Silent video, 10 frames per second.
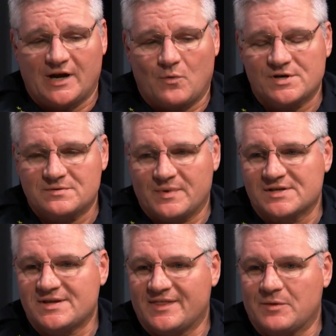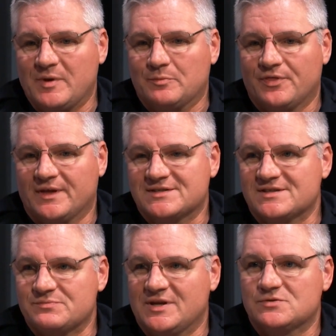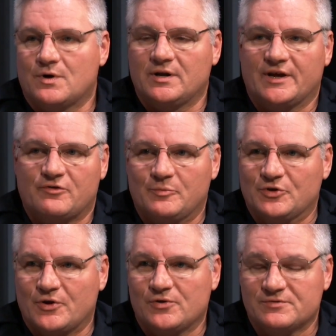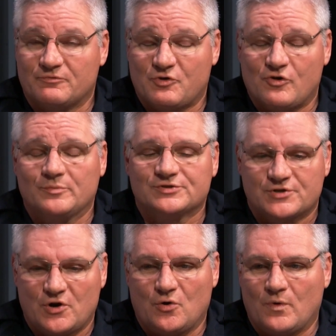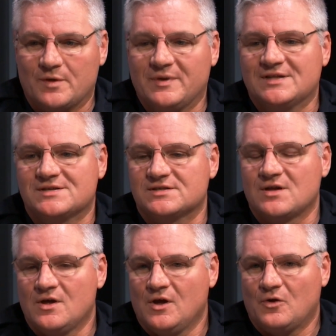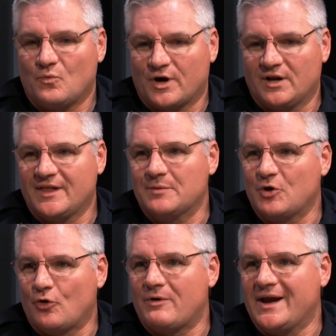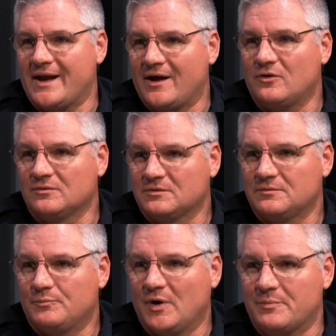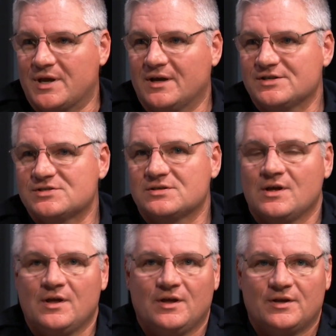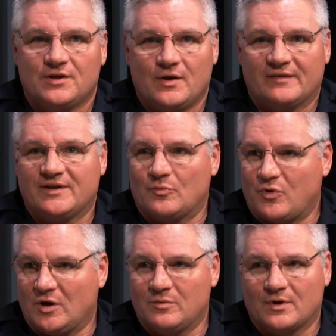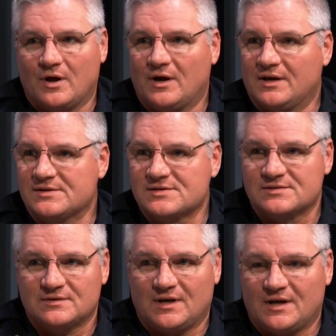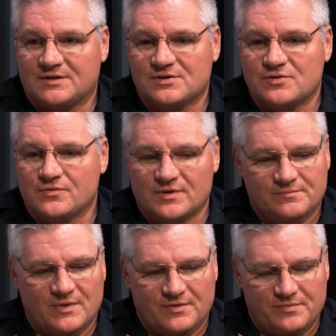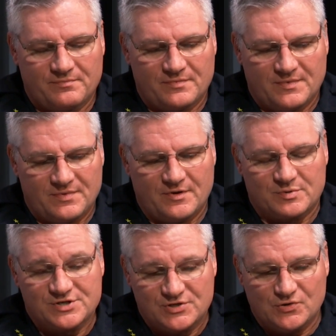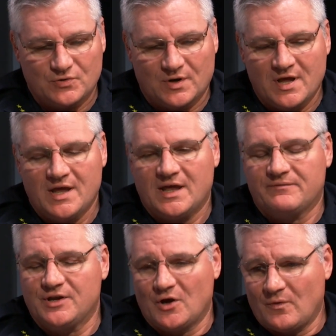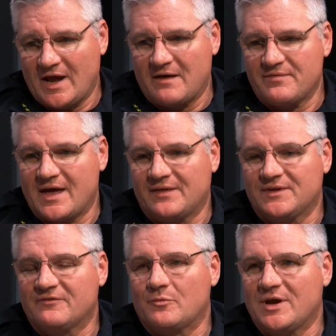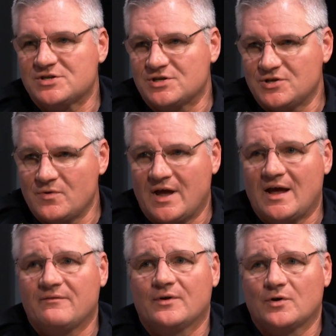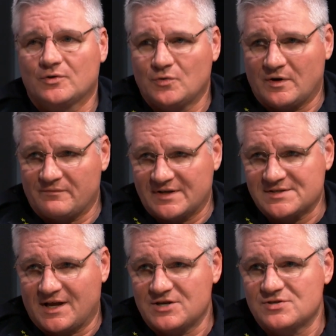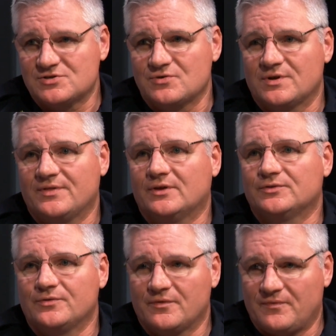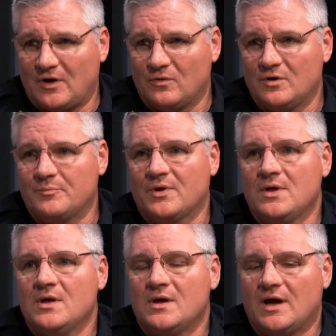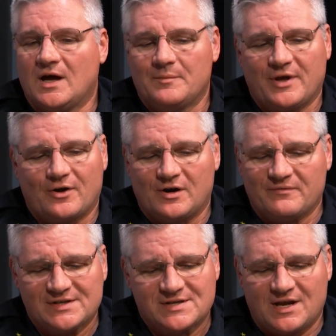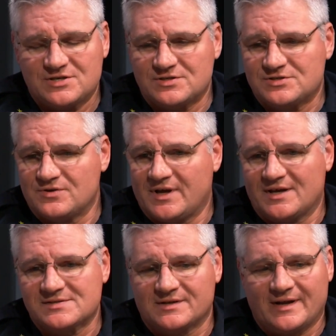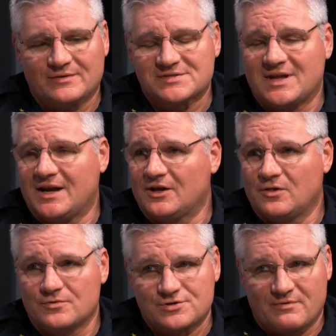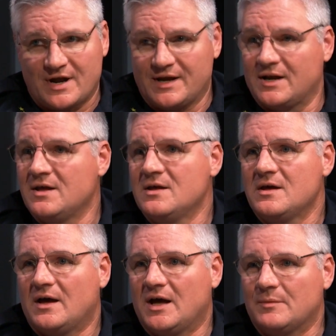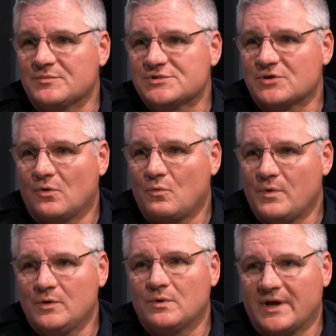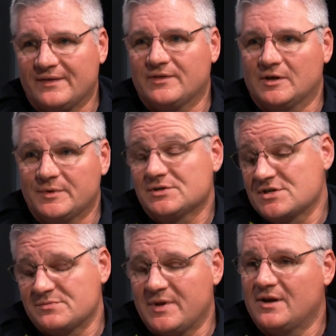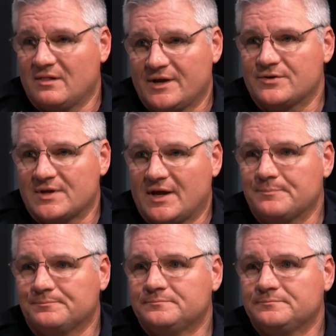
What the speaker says: question, because I think people think this means we're going to let criminals go. What it means is we're going to let them go right now. But because you have to have probable cause to do the pursuit, if you don't have that, the information you do have, they'll go to an investigations unit, they'll do the follow-up, and our investigations unit has an outstanding closure rate. So we will get them, it'll just be at a later time.